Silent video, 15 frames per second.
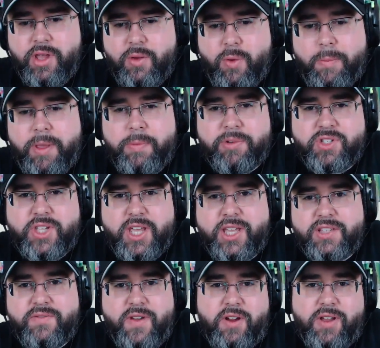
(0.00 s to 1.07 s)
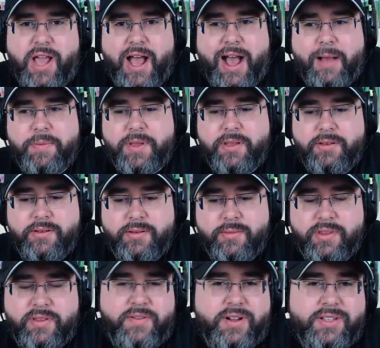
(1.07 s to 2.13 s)
When people say it's very hoppy,
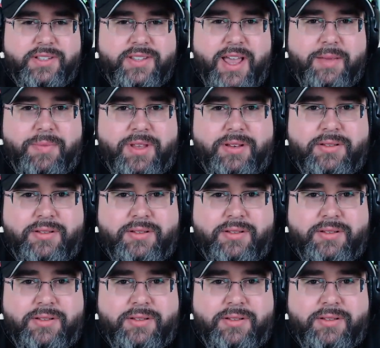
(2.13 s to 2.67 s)
what the fuck does that mean?